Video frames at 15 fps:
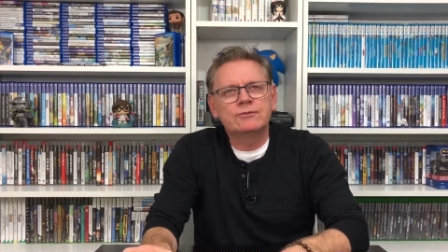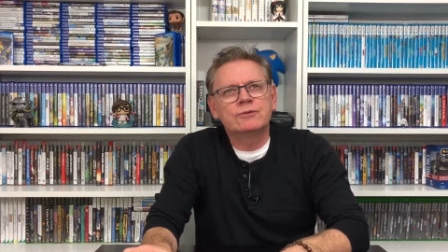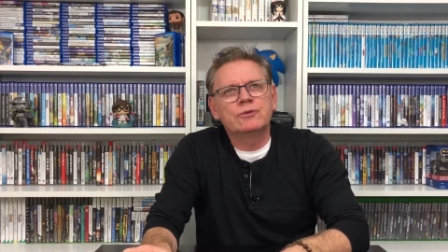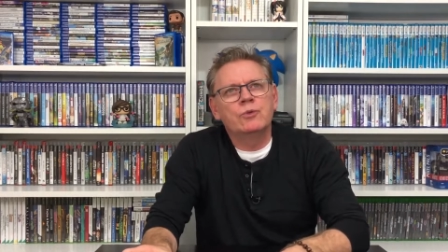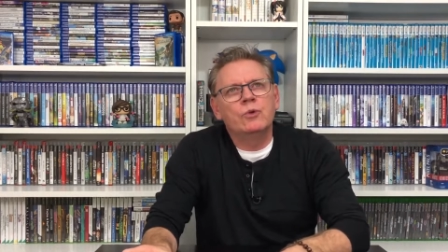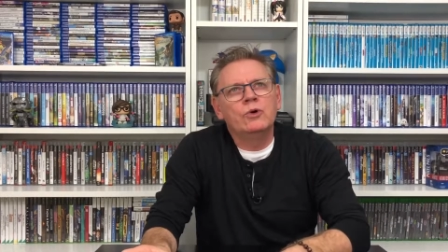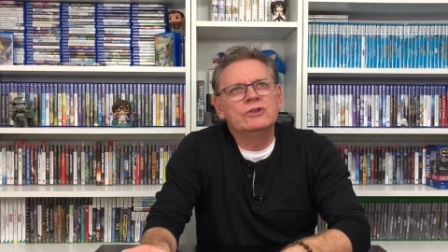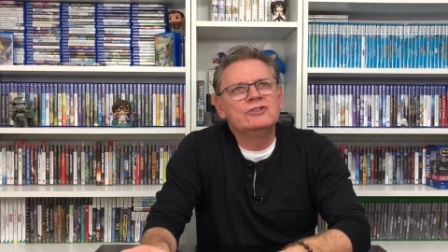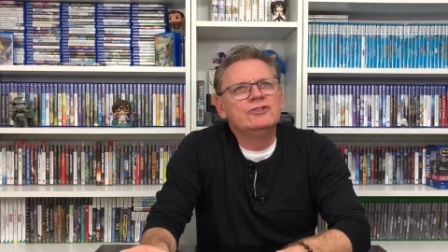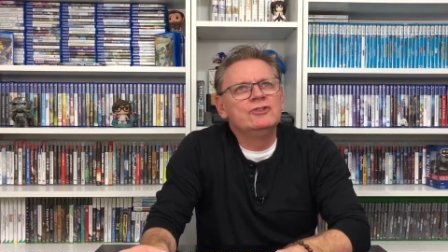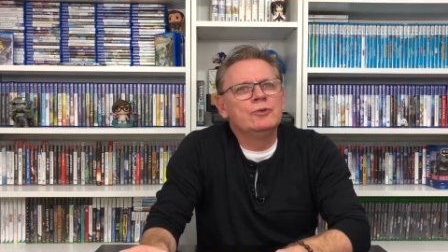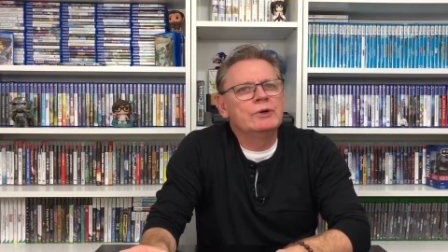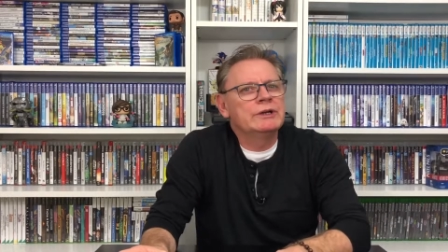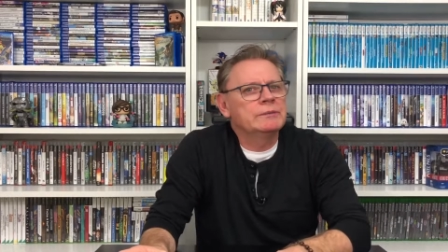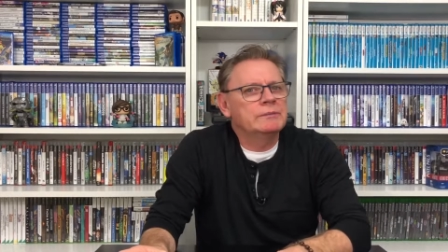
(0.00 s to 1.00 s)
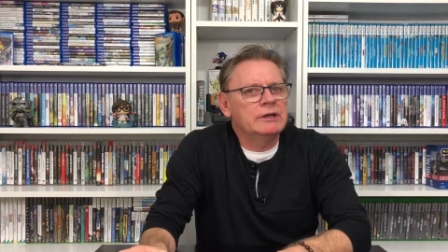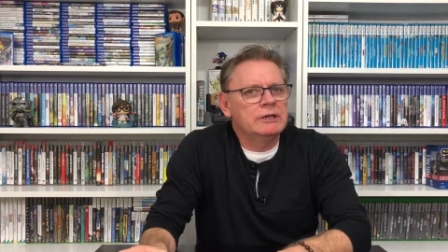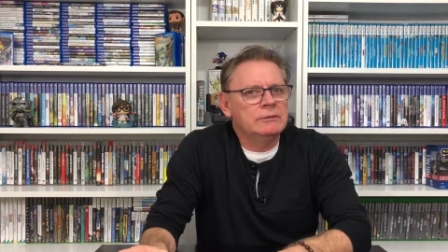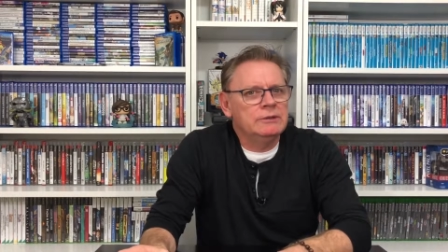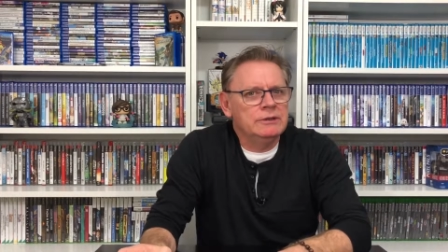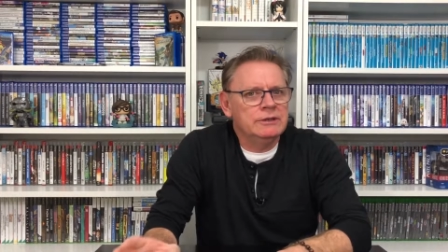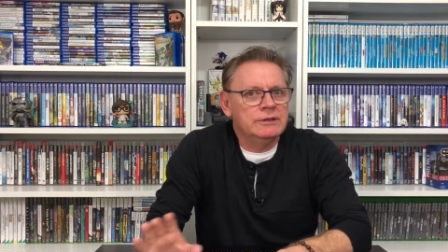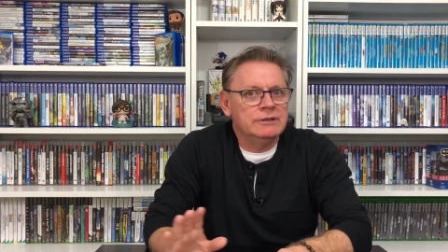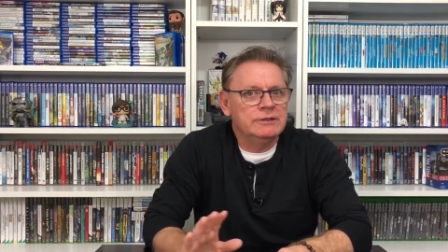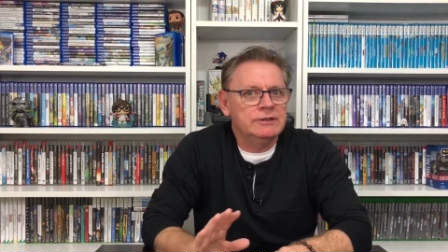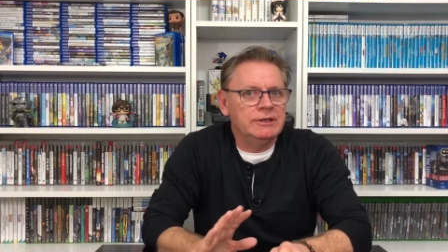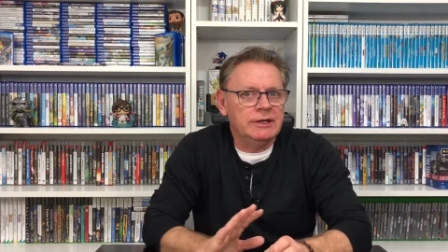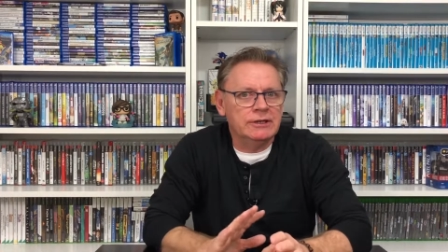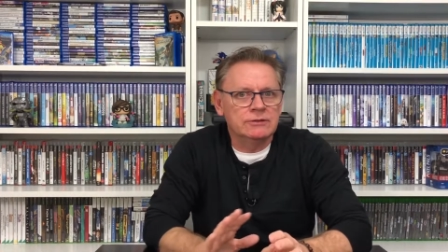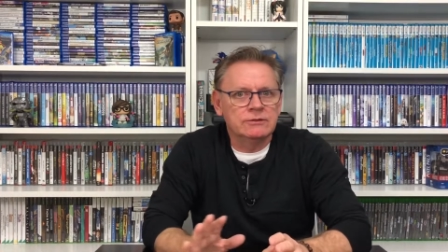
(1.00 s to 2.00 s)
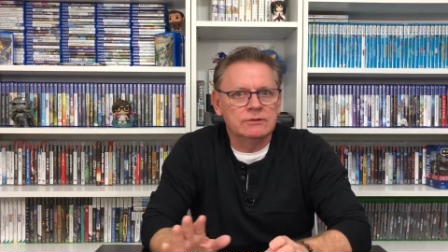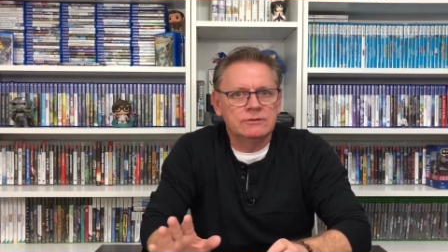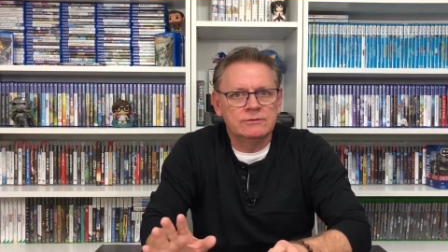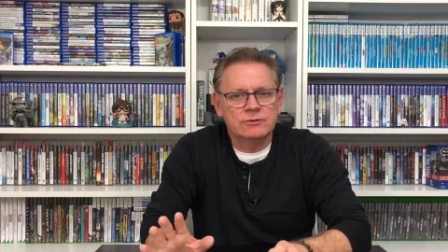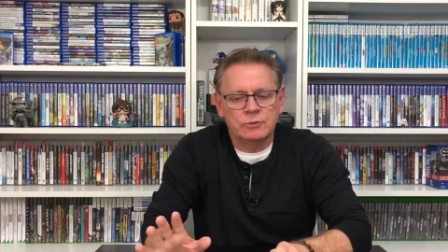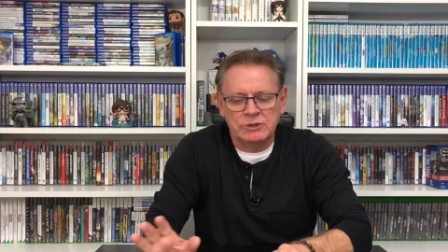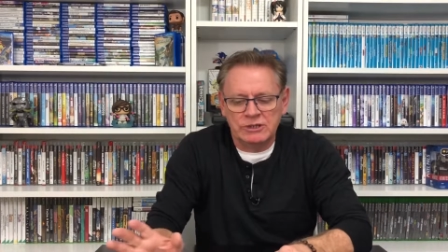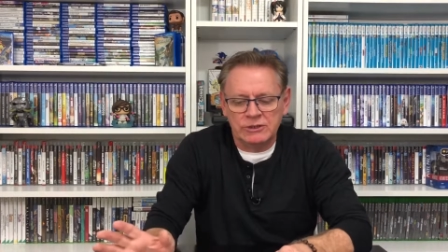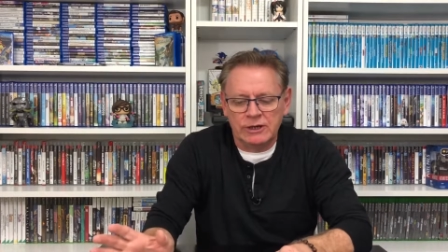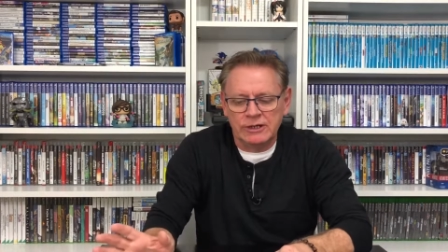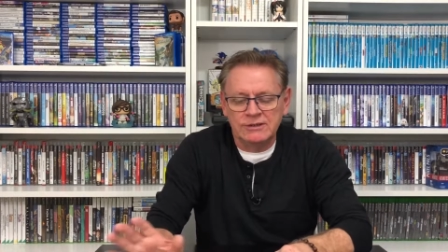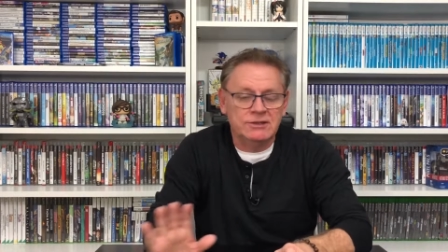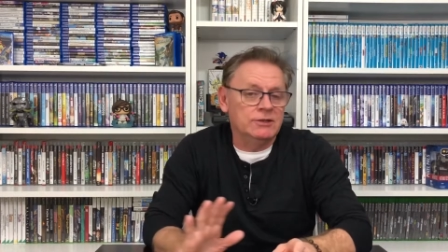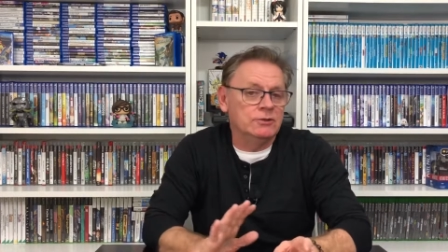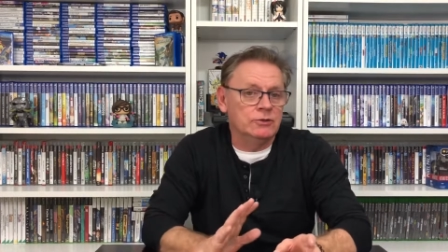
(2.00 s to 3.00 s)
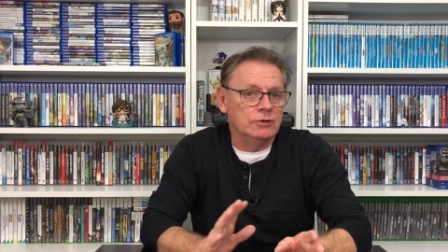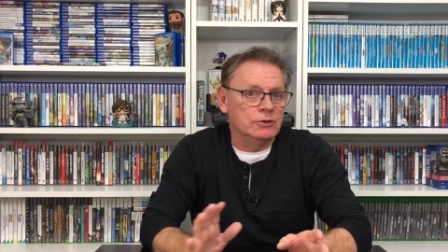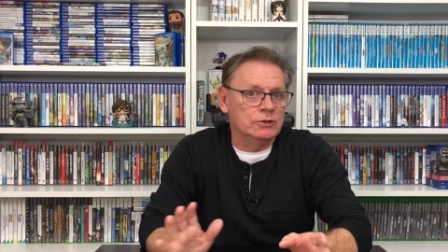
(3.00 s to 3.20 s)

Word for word: towards doing, maybe the end of 2019 or